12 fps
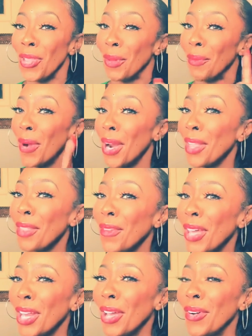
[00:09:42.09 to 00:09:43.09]
The point of
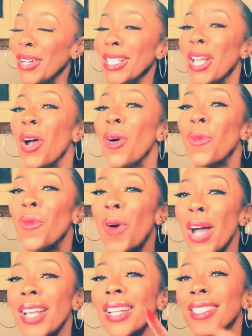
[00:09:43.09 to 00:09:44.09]
the video is
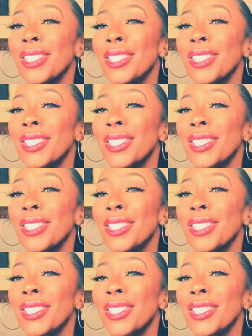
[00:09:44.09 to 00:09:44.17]
what